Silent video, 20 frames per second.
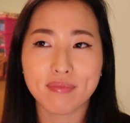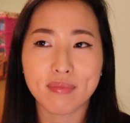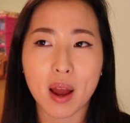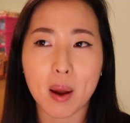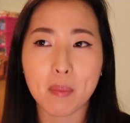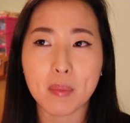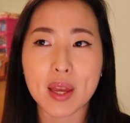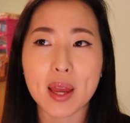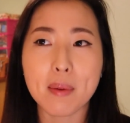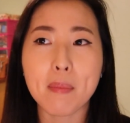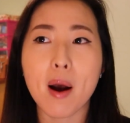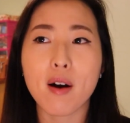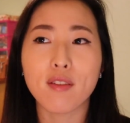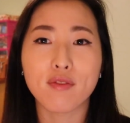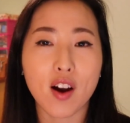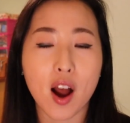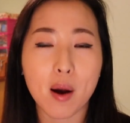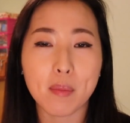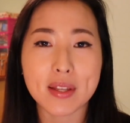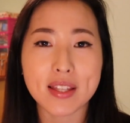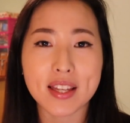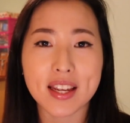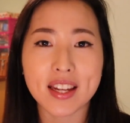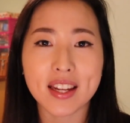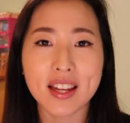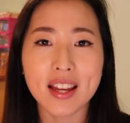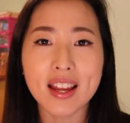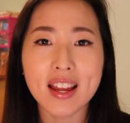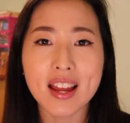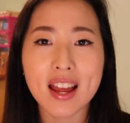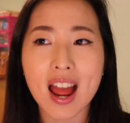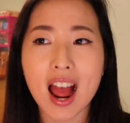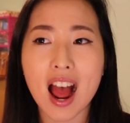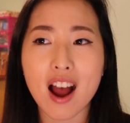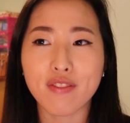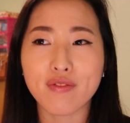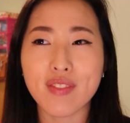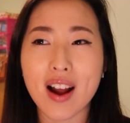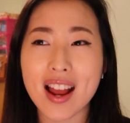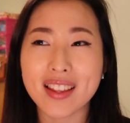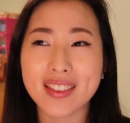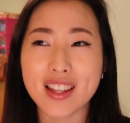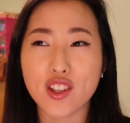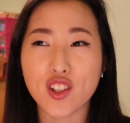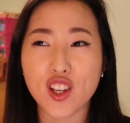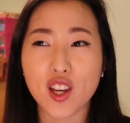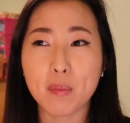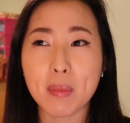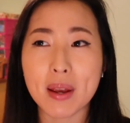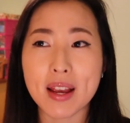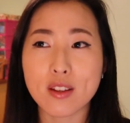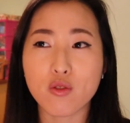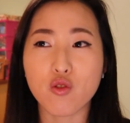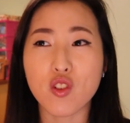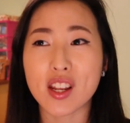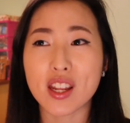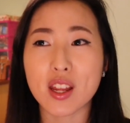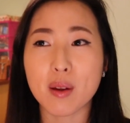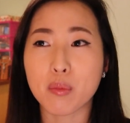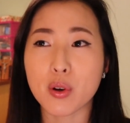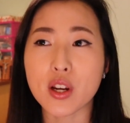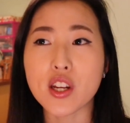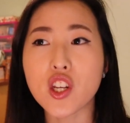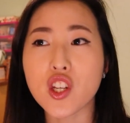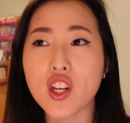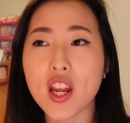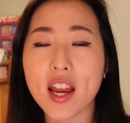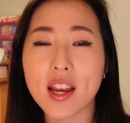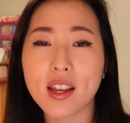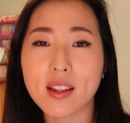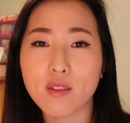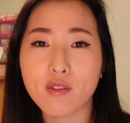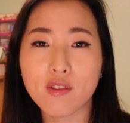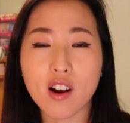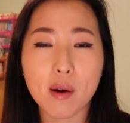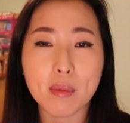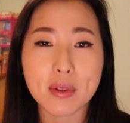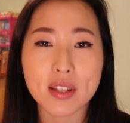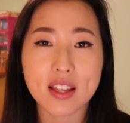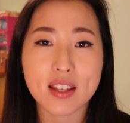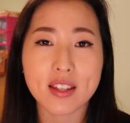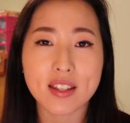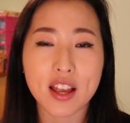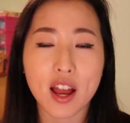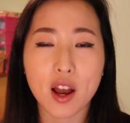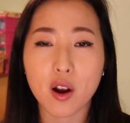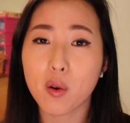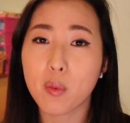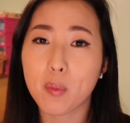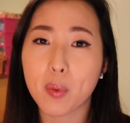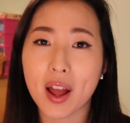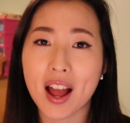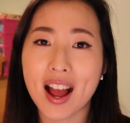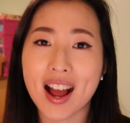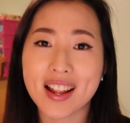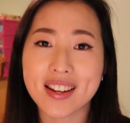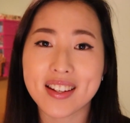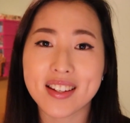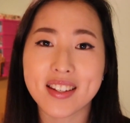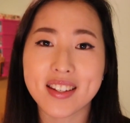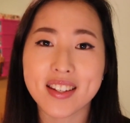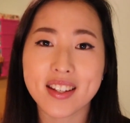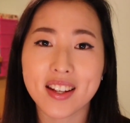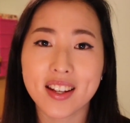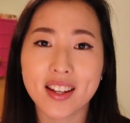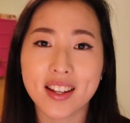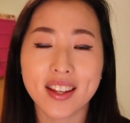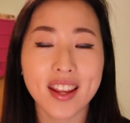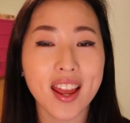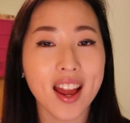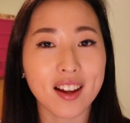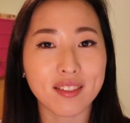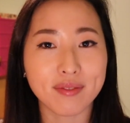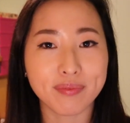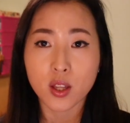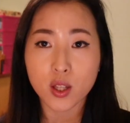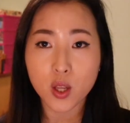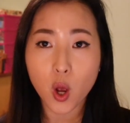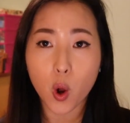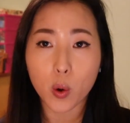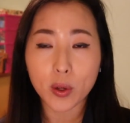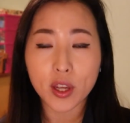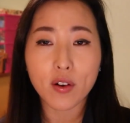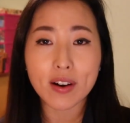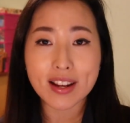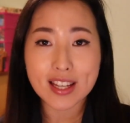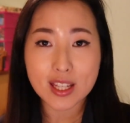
happy about pharmacy. I find that GPs really appreciate pharmacists' help, and yeah. So your